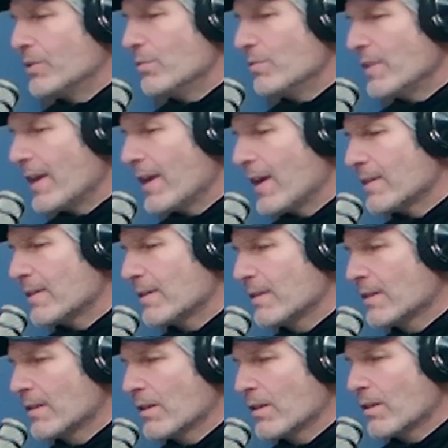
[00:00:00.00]
to do
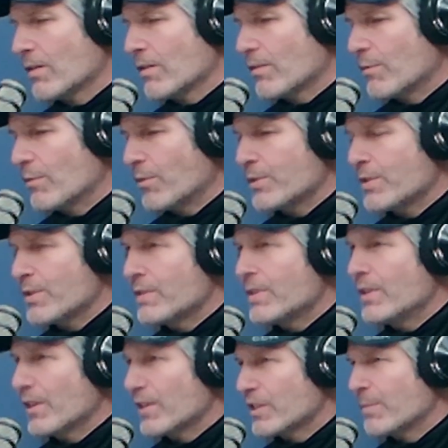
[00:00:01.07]
that
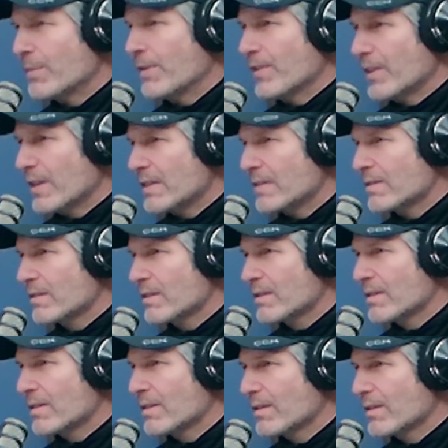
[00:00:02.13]
versus the experience
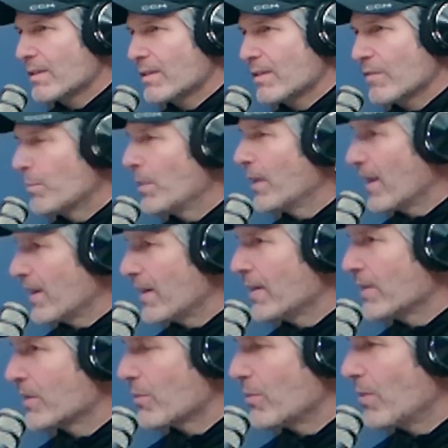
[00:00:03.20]
of
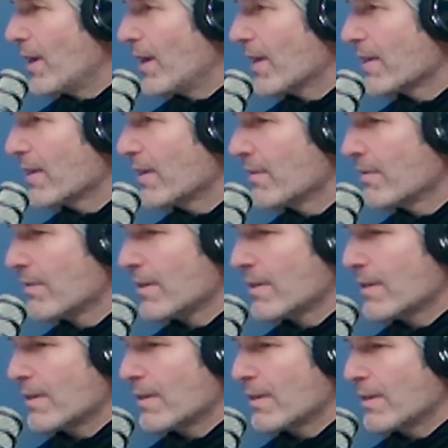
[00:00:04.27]
playing high school hockey,
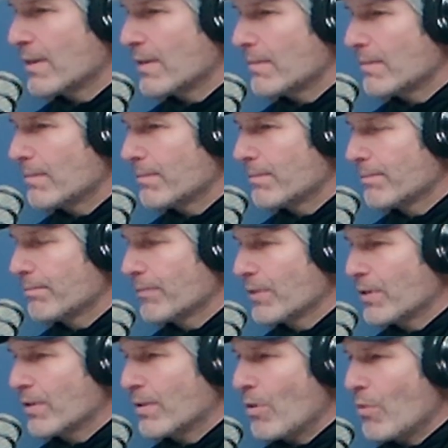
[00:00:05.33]
um,
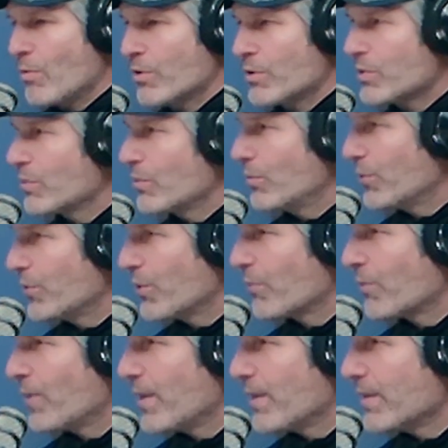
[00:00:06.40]
going to school
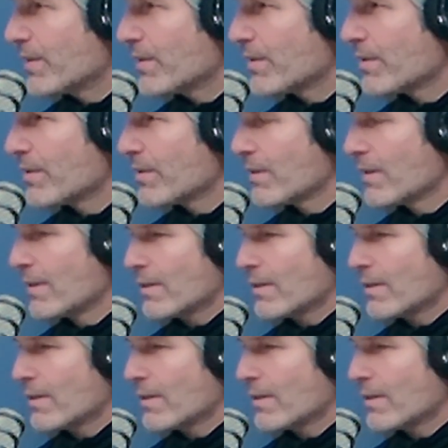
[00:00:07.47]
with your friends,